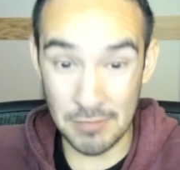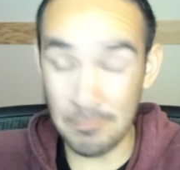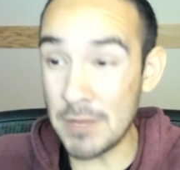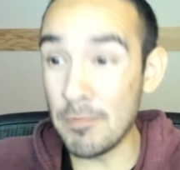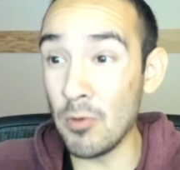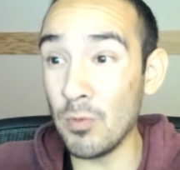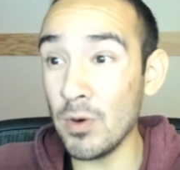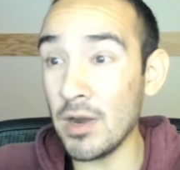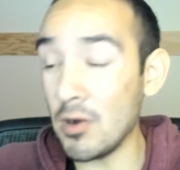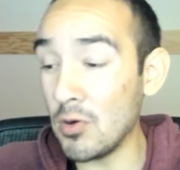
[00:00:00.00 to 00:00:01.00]
People
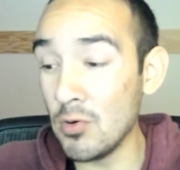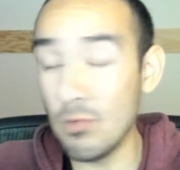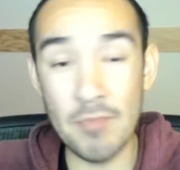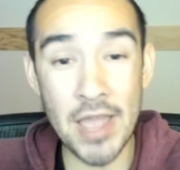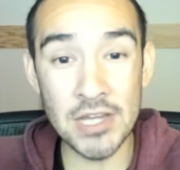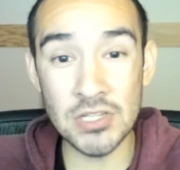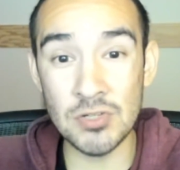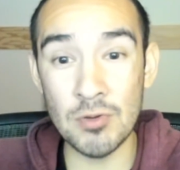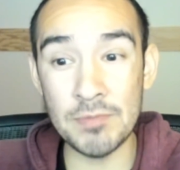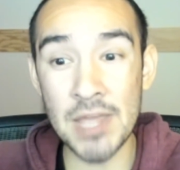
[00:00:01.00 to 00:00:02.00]
who managed
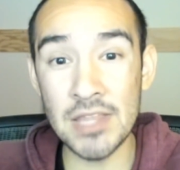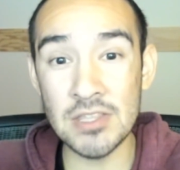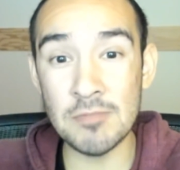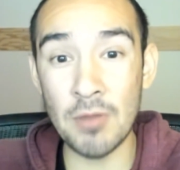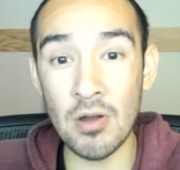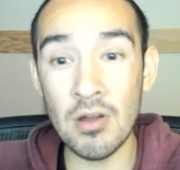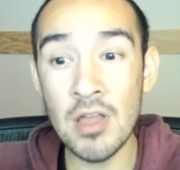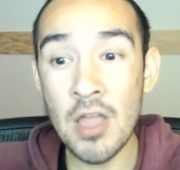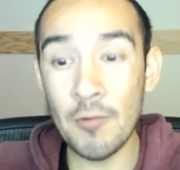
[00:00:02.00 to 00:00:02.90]
to obtain this ball